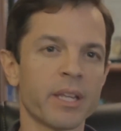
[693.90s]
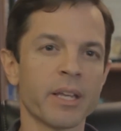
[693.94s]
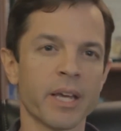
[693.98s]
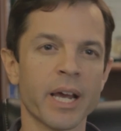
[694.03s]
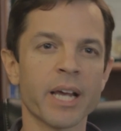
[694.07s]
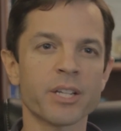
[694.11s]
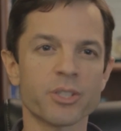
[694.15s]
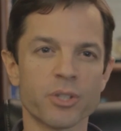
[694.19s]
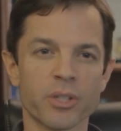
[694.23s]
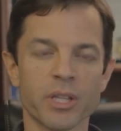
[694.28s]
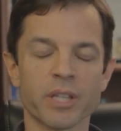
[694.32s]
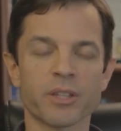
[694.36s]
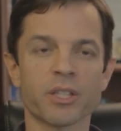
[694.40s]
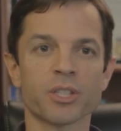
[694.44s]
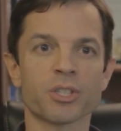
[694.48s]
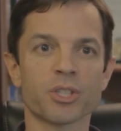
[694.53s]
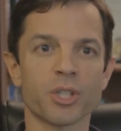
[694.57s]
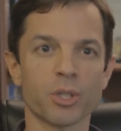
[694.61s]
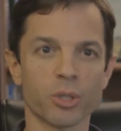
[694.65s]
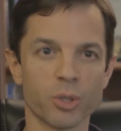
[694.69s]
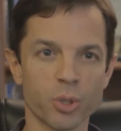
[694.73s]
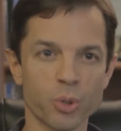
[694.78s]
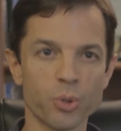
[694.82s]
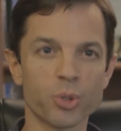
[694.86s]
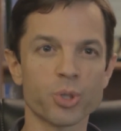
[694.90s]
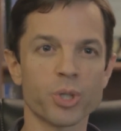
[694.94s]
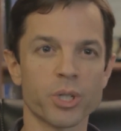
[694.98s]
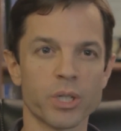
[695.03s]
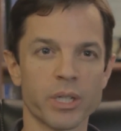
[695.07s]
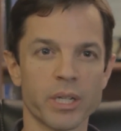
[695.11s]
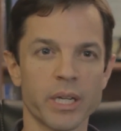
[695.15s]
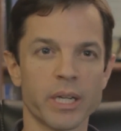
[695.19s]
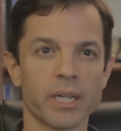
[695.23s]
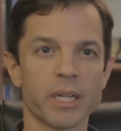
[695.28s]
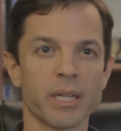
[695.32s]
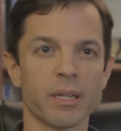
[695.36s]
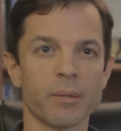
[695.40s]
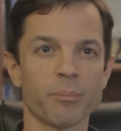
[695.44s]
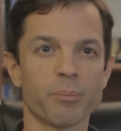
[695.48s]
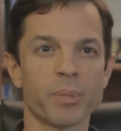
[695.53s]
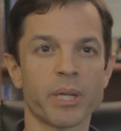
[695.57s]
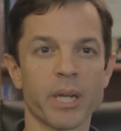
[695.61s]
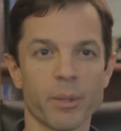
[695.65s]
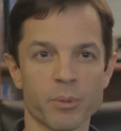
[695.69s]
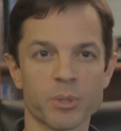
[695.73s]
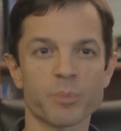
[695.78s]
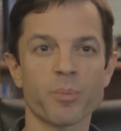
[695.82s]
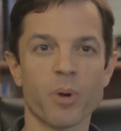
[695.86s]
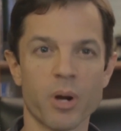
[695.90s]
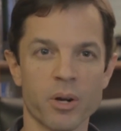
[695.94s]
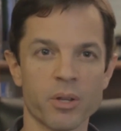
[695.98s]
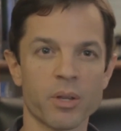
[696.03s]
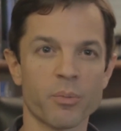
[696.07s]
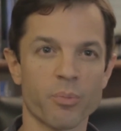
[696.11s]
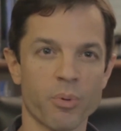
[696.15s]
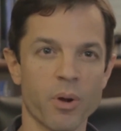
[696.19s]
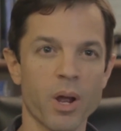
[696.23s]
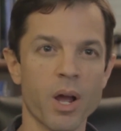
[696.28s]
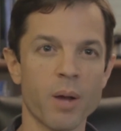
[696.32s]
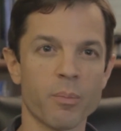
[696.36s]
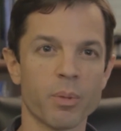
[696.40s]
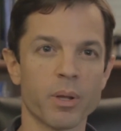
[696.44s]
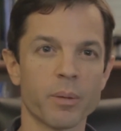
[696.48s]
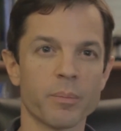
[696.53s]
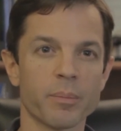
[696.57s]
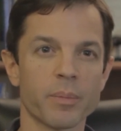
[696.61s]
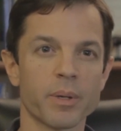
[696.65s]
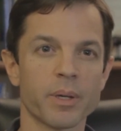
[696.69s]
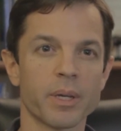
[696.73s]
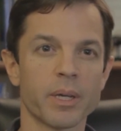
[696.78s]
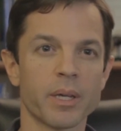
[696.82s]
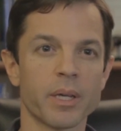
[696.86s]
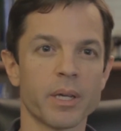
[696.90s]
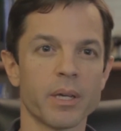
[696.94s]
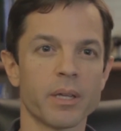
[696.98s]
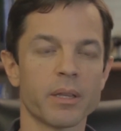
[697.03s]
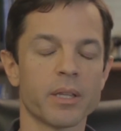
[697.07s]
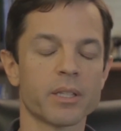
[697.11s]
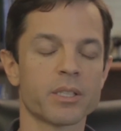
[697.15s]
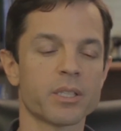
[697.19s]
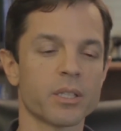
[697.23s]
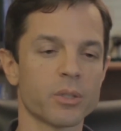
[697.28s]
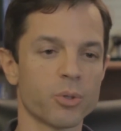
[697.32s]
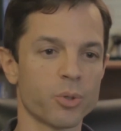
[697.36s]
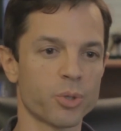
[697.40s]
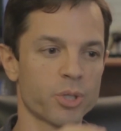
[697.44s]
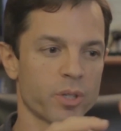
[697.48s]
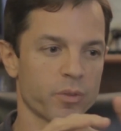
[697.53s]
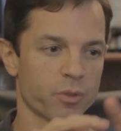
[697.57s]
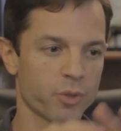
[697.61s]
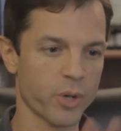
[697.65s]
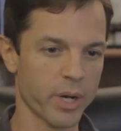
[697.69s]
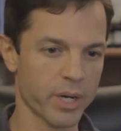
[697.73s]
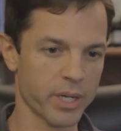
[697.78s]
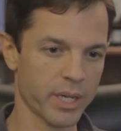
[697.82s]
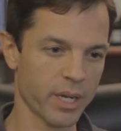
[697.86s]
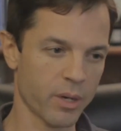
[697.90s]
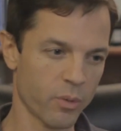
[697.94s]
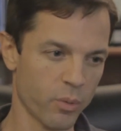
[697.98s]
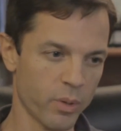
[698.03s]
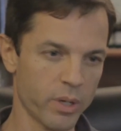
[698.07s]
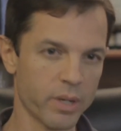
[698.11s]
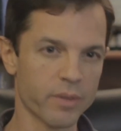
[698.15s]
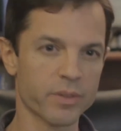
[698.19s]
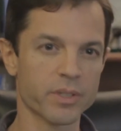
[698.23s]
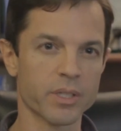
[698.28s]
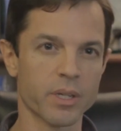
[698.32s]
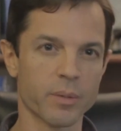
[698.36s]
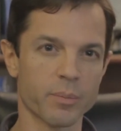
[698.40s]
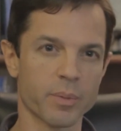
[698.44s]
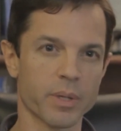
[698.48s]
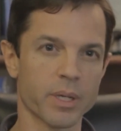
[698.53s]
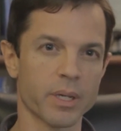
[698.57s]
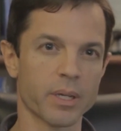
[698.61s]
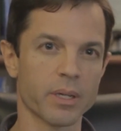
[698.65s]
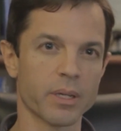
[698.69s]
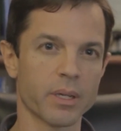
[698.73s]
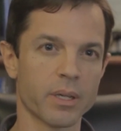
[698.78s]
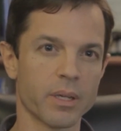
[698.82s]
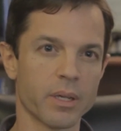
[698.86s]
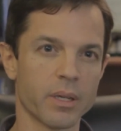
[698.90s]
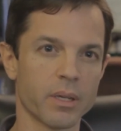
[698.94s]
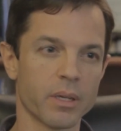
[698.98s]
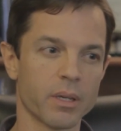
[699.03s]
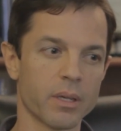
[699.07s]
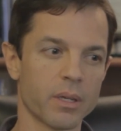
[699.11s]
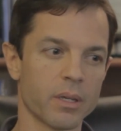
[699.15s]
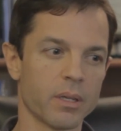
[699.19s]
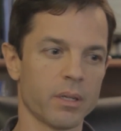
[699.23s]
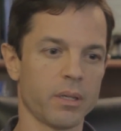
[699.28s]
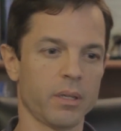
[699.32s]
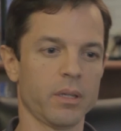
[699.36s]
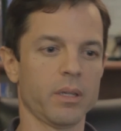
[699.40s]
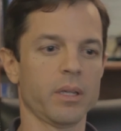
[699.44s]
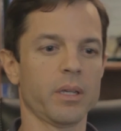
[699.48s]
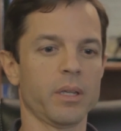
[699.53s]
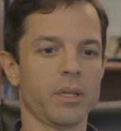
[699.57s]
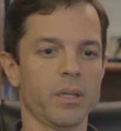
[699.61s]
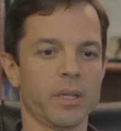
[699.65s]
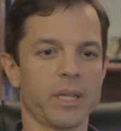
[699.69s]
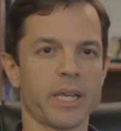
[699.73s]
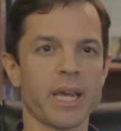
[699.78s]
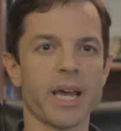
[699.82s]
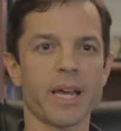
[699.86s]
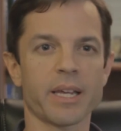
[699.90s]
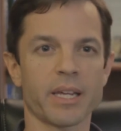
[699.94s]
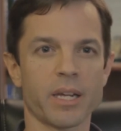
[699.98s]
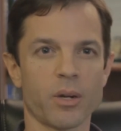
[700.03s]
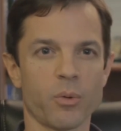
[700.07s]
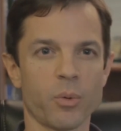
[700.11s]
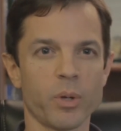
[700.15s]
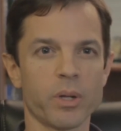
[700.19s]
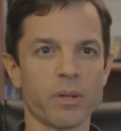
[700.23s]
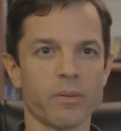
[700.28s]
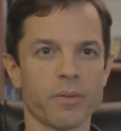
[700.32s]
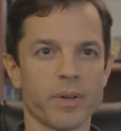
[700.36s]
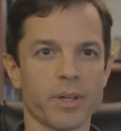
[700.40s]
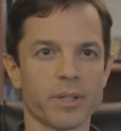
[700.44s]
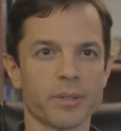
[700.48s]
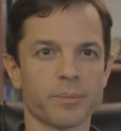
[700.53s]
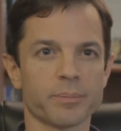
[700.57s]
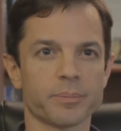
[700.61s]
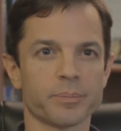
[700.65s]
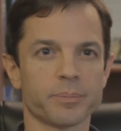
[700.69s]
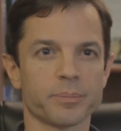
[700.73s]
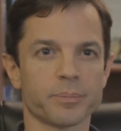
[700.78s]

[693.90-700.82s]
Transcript: Actually, that the solution becomes part of the problem. The solution, trying to get rid of something, you can't get rid of it.